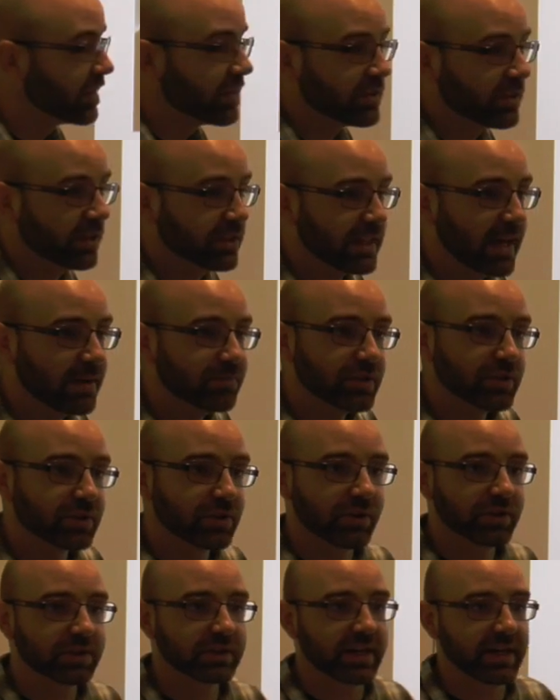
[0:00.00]
So James's
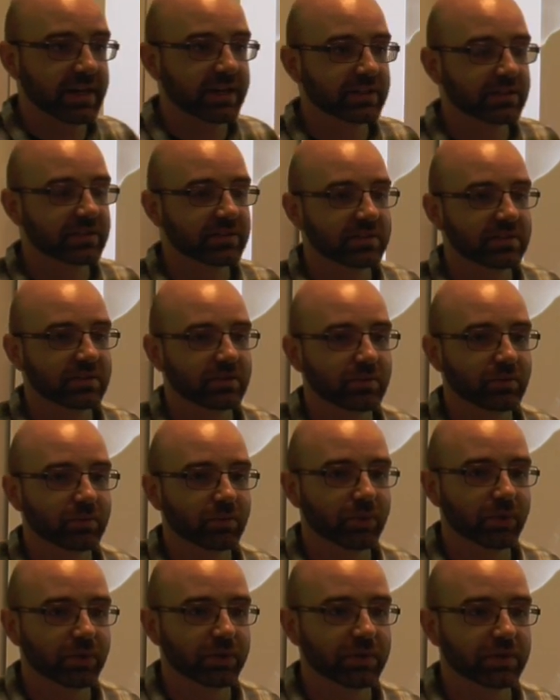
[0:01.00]
context
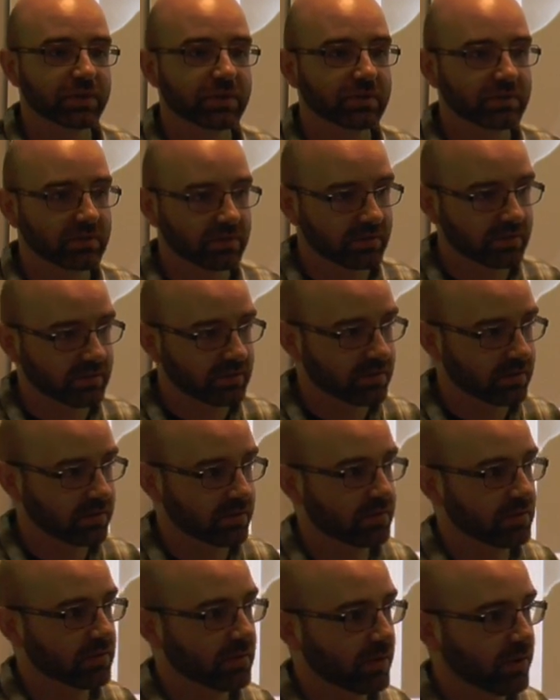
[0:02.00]
was
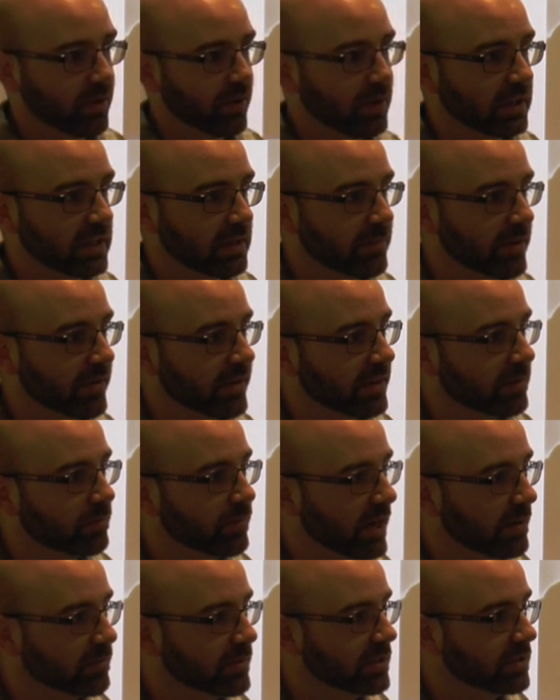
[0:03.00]
early American
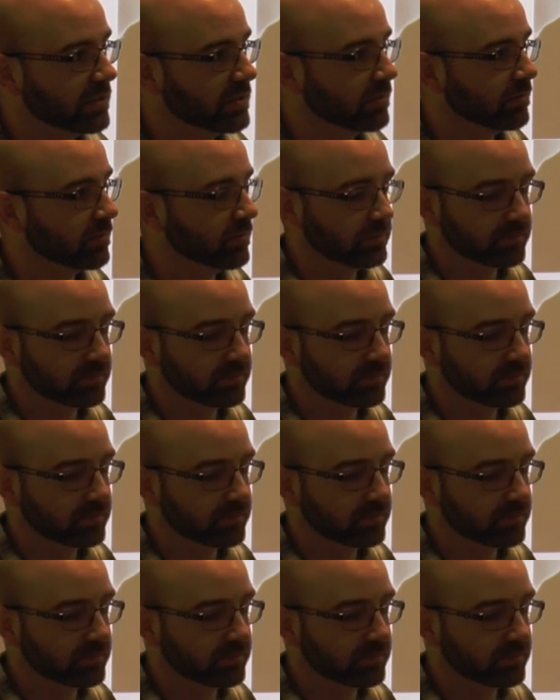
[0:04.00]
pragmatism.